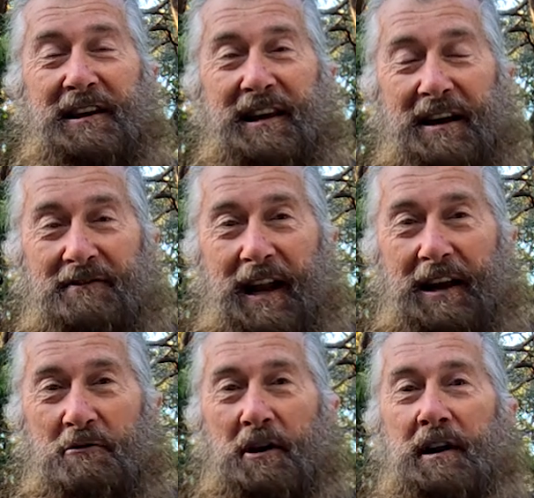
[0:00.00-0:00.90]
the
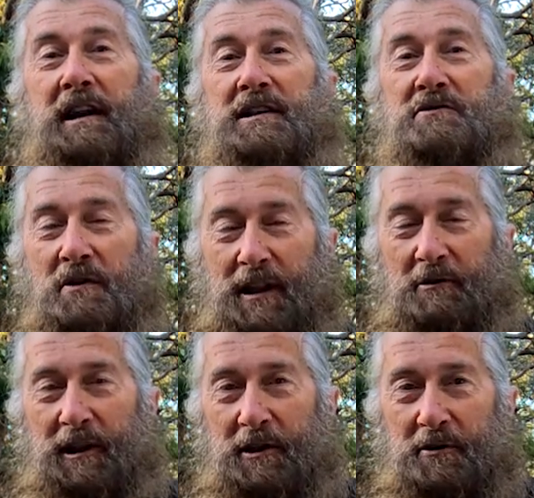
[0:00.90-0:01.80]
value on it is really,
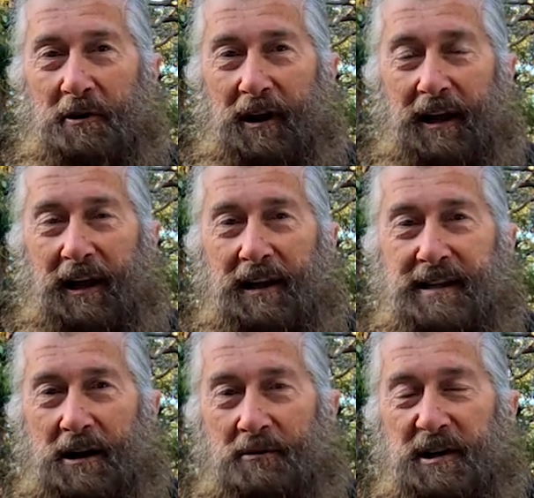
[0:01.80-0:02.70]
really good.
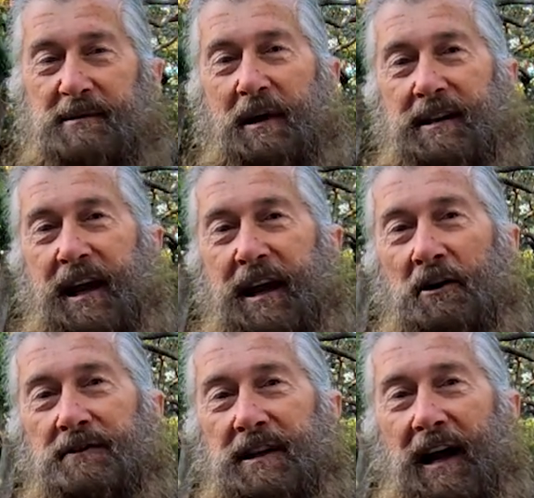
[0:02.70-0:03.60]
So I'm just about to head
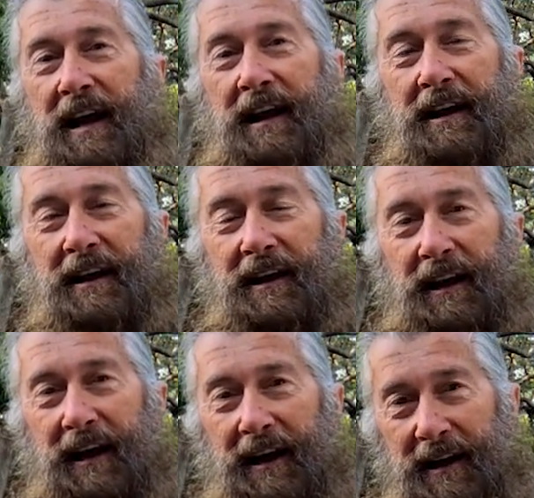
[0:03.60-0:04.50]
off today,
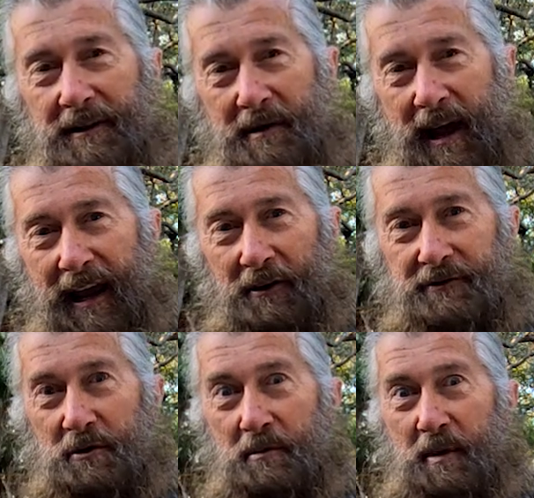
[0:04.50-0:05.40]
head
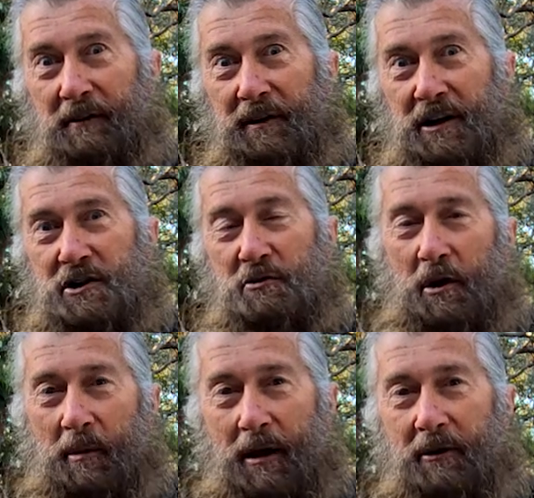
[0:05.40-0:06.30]
off to a bit of luxury.
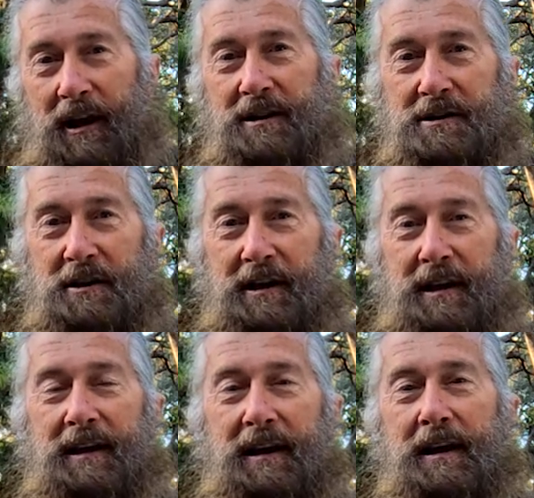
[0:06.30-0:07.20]
I'm going into
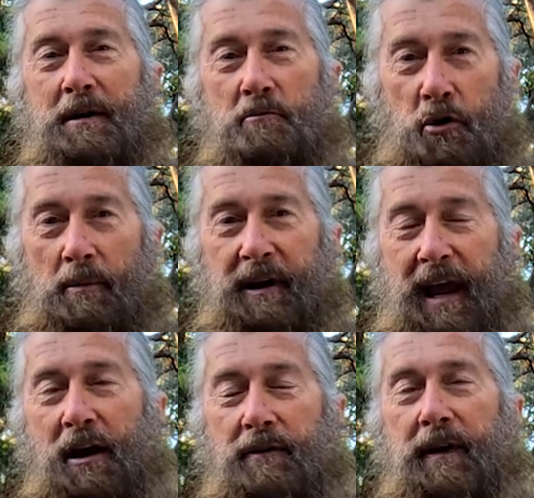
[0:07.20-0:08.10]
the proper
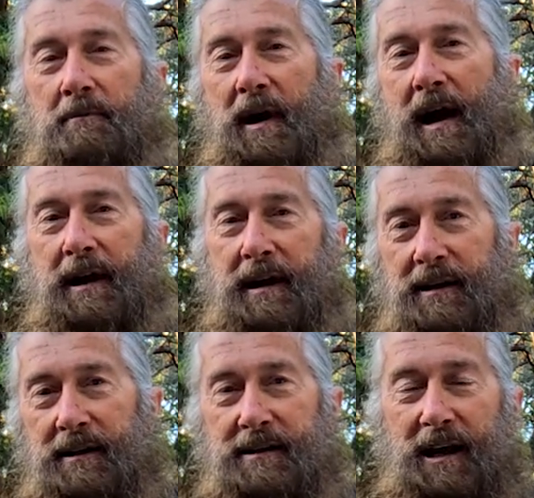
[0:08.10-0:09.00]
caravan park
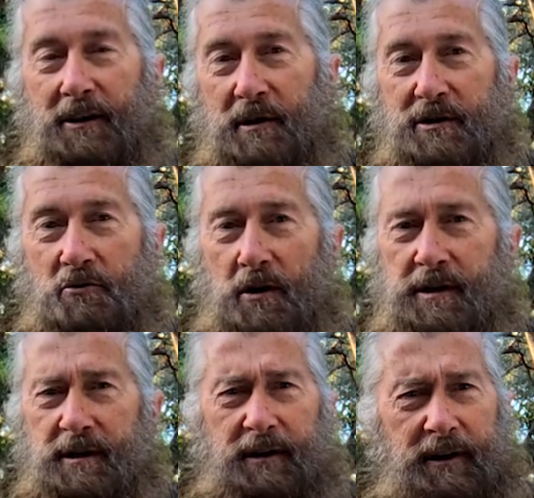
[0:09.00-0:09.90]
in Southwest
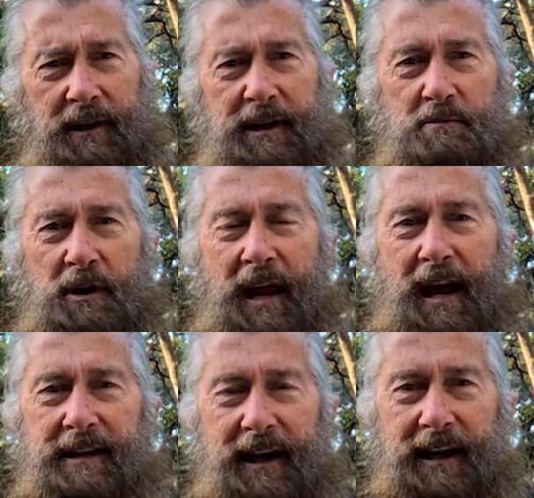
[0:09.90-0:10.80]
Rocks. It's pretty
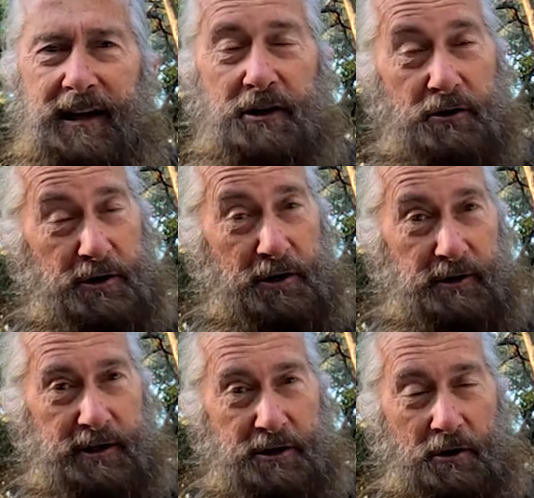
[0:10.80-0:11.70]
hard to get into,
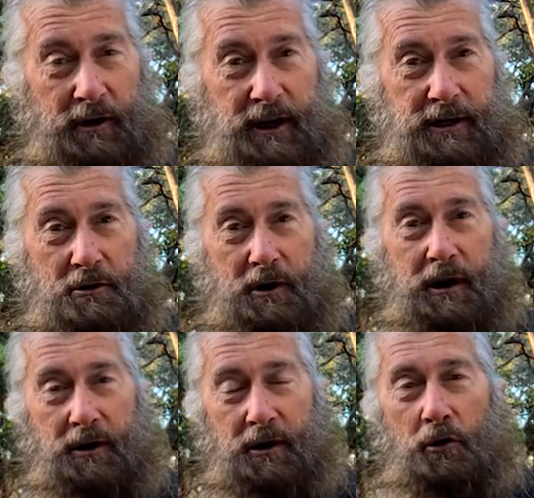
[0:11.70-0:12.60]
certainly
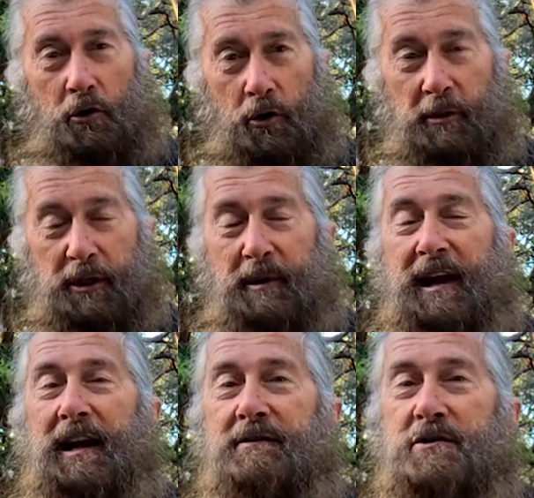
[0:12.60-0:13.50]
during or at the
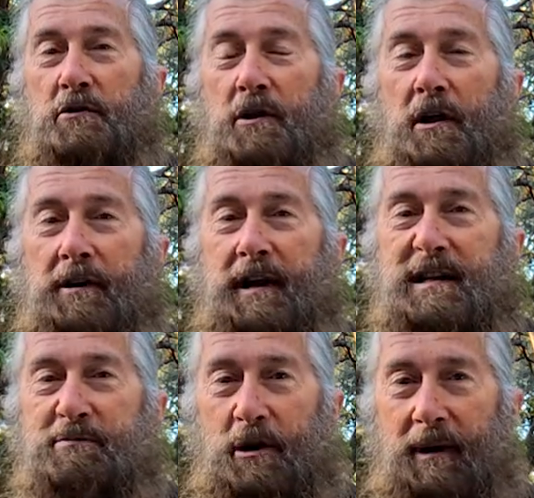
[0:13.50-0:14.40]
beginning of school
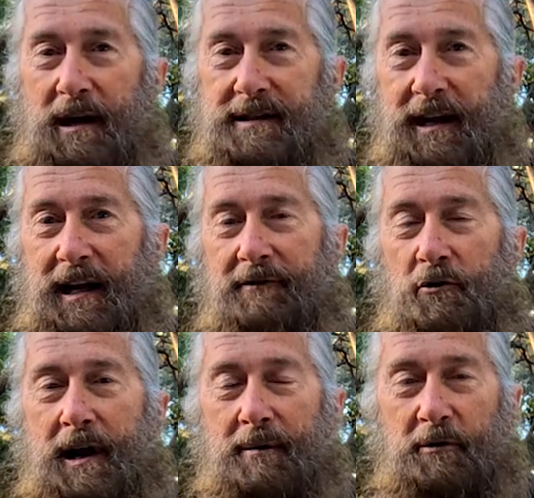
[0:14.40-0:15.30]
holidays, but I managed to get in for
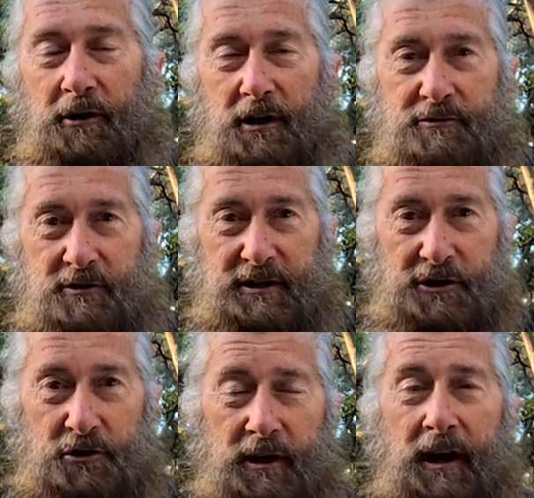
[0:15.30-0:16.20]
a couple of nights, which is
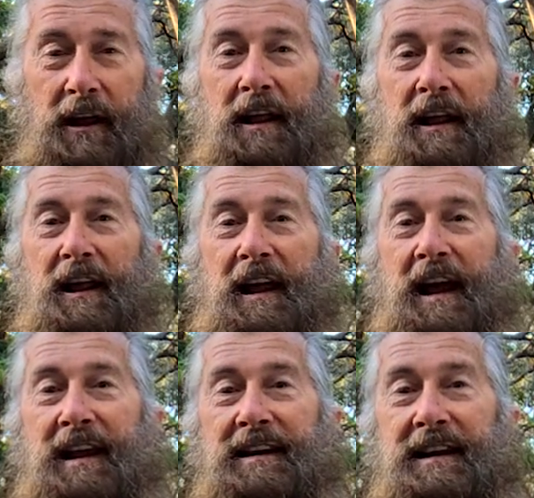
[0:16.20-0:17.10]
good.
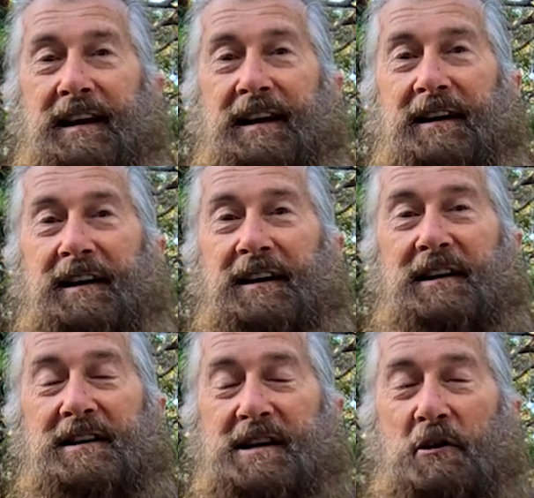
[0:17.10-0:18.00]
And
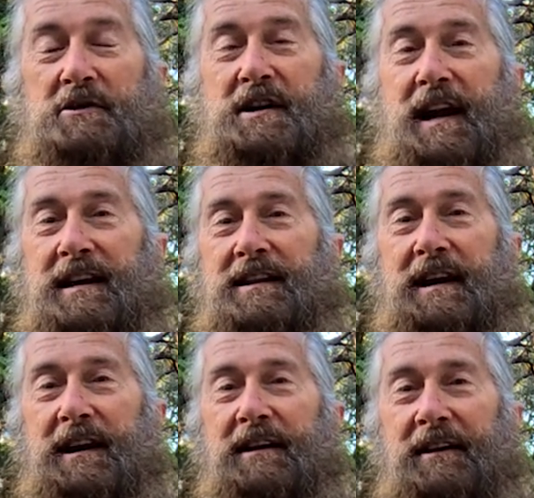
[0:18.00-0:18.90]
so I'll take you
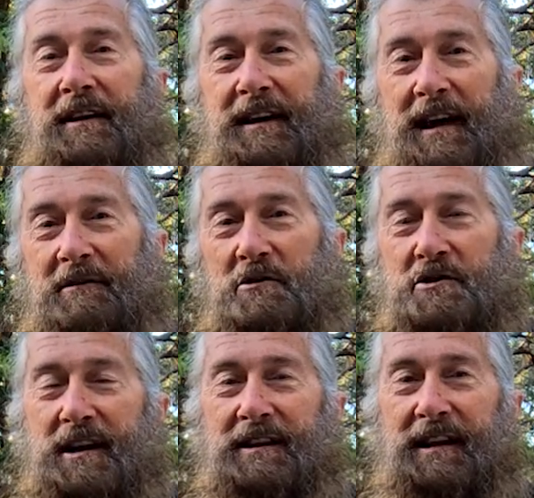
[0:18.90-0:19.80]
there and we'll
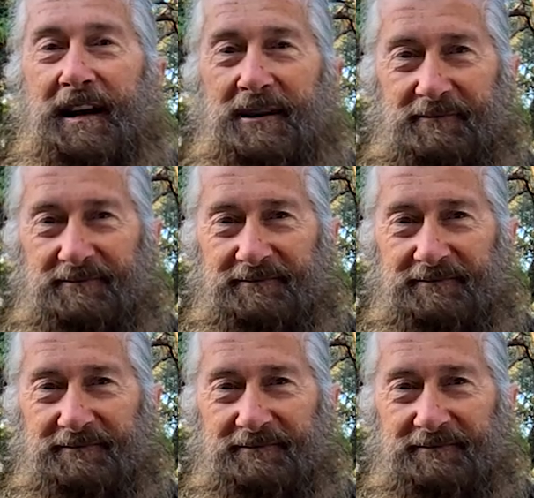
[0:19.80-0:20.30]
check that out.